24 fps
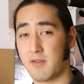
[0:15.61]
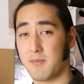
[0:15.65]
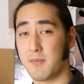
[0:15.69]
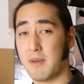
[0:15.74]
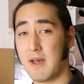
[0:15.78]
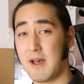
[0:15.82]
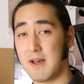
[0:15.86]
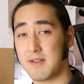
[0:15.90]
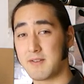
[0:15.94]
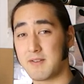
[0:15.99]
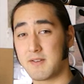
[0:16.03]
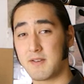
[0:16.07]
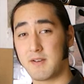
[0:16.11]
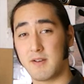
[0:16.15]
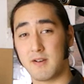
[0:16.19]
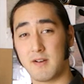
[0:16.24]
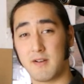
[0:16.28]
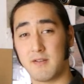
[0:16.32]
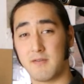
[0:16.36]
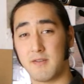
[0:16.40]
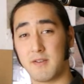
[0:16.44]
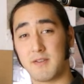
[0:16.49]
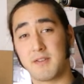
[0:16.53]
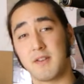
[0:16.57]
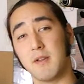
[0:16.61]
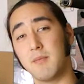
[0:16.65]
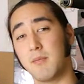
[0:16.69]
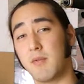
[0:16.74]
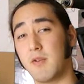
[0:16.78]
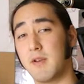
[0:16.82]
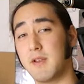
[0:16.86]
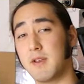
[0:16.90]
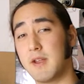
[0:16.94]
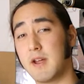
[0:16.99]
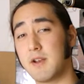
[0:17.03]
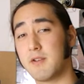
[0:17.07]
past year of
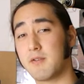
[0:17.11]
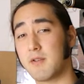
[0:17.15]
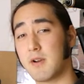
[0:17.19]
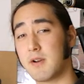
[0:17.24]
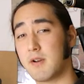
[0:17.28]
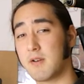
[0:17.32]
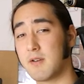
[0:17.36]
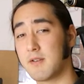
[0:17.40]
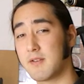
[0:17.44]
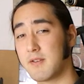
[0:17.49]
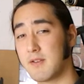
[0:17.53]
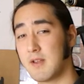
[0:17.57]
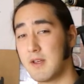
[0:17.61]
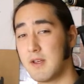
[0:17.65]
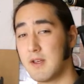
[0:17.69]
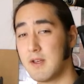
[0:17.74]
assembling Edgerunners.